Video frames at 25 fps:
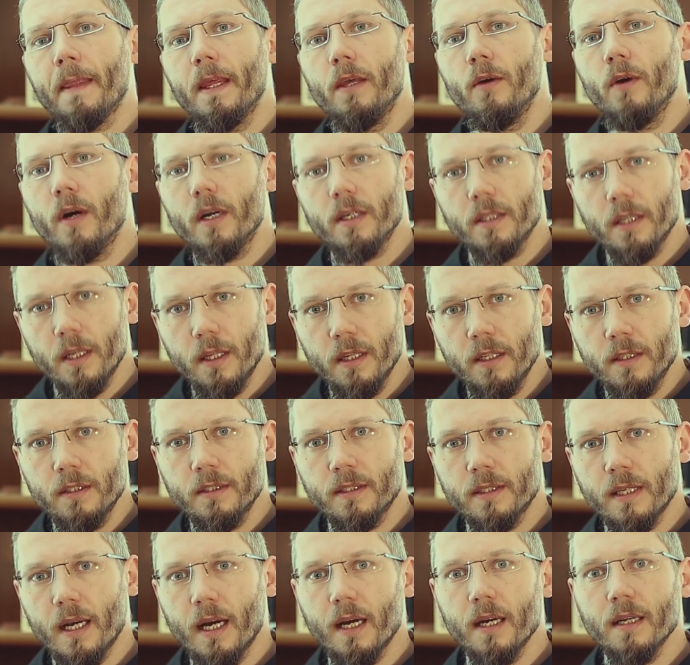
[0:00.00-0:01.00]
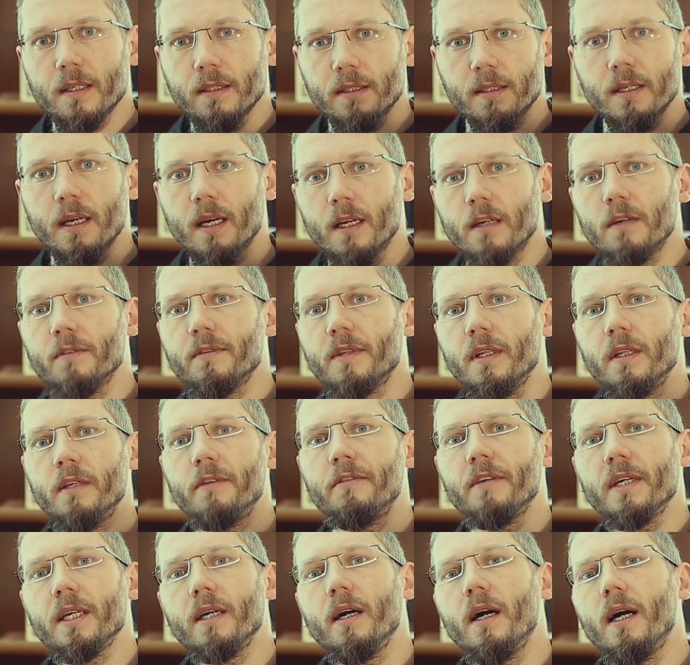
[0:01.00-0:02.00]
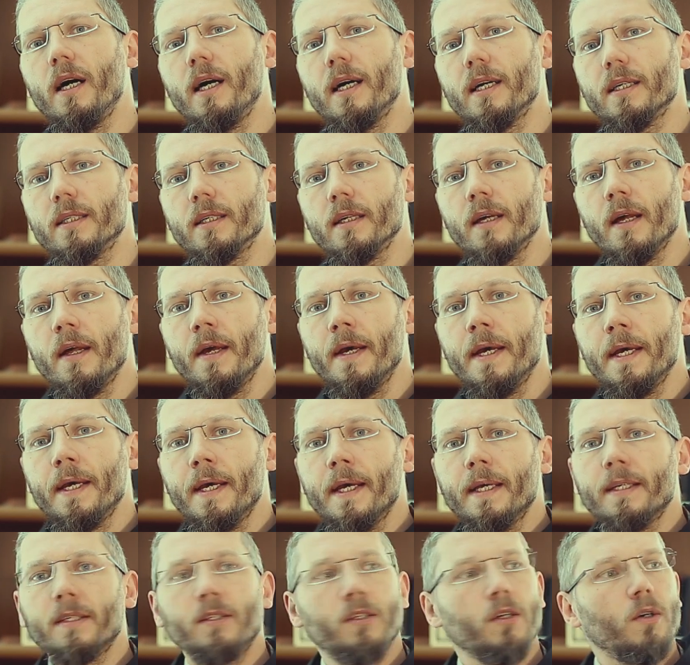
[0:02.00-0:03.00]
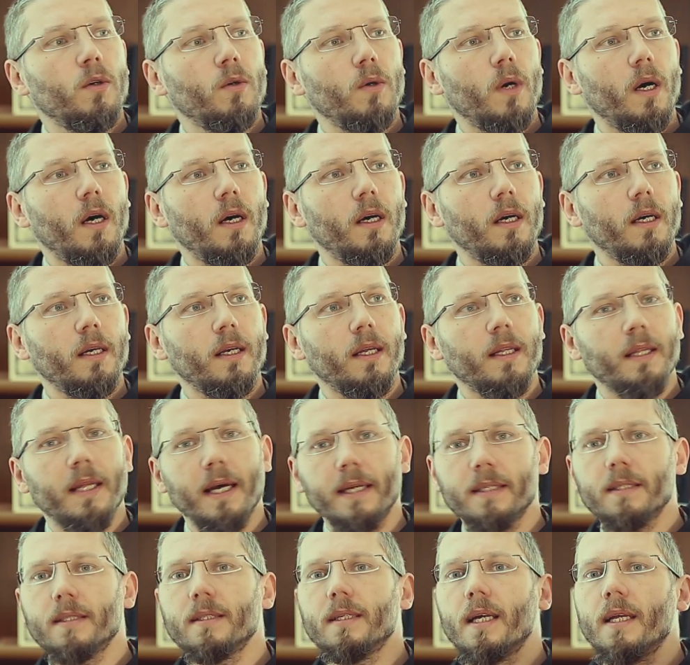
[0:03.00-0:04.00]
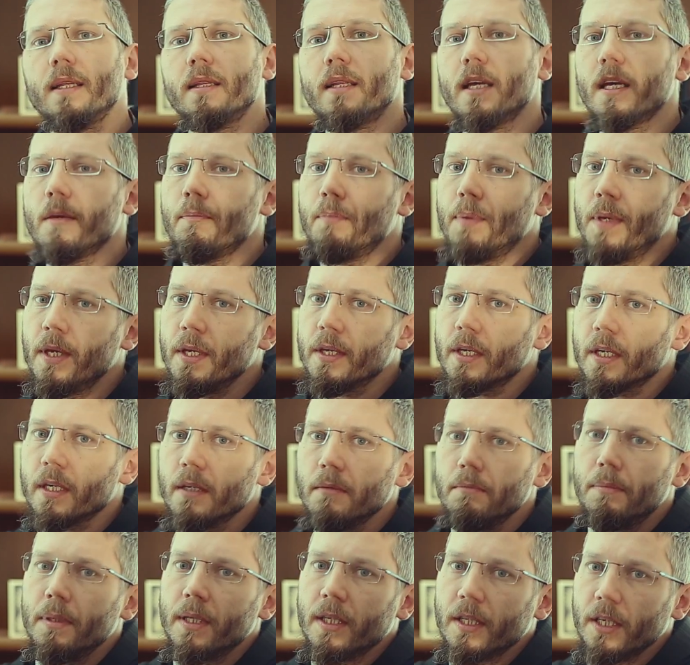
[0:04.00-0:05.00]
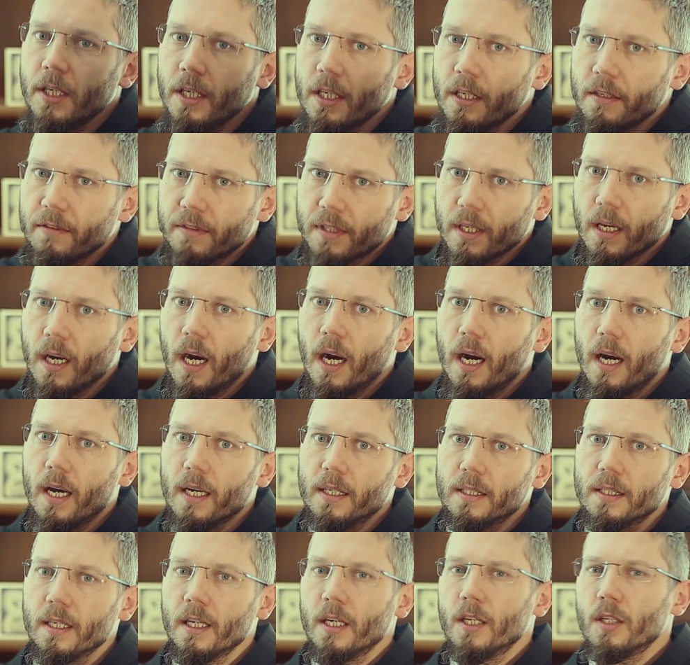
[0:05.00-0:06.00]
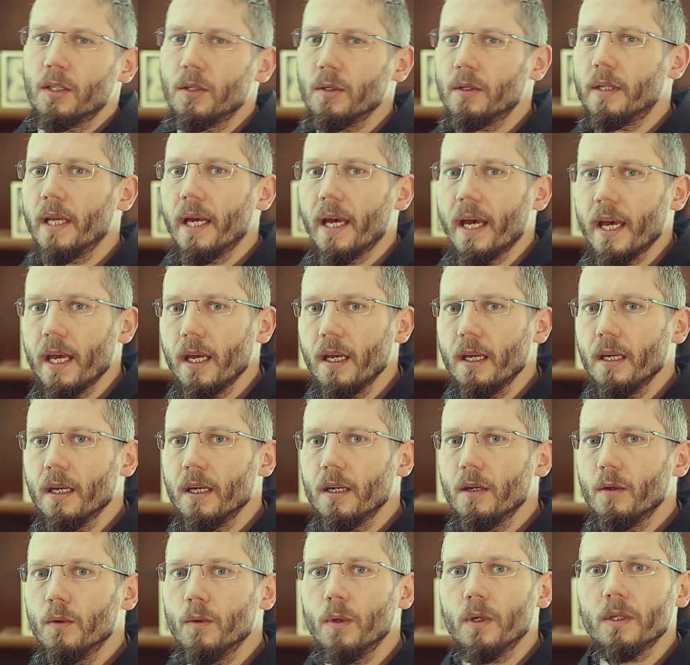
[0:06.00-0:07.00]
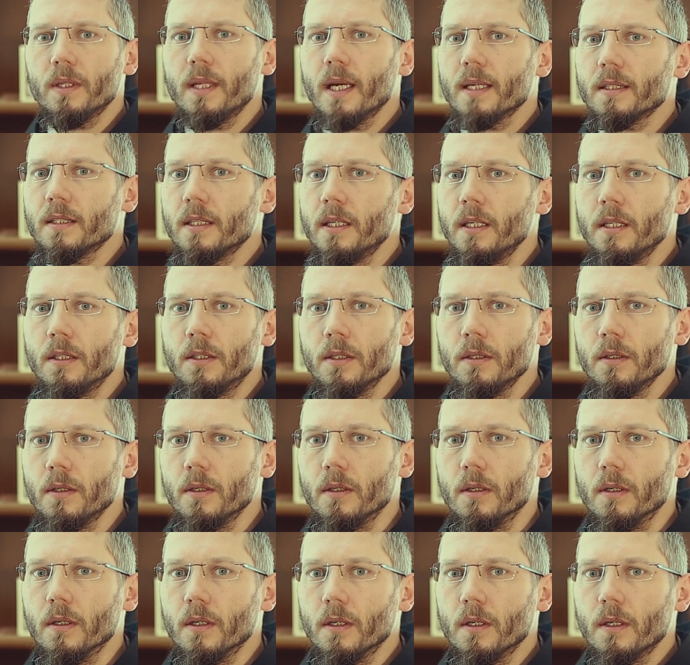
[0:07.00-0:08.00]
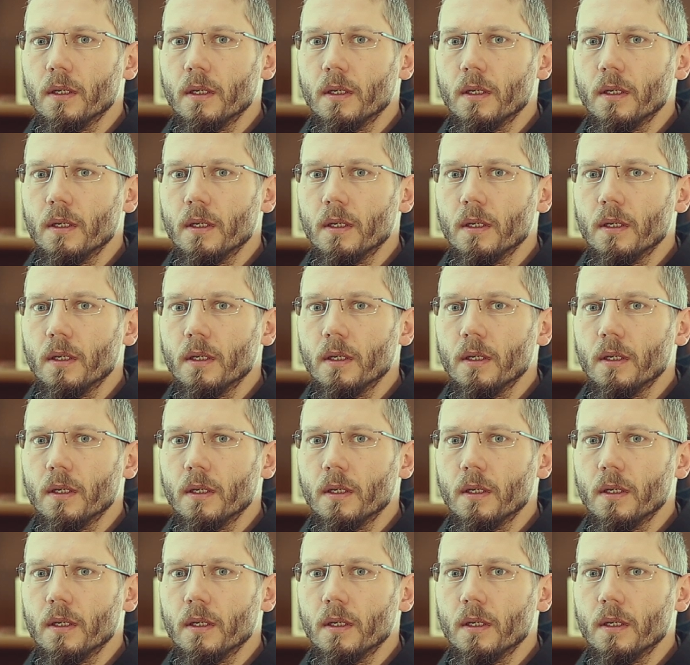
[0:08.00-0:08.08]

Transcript: You are the Son of the living God. So, last Sunday, Peter believed God. Today, what does he do?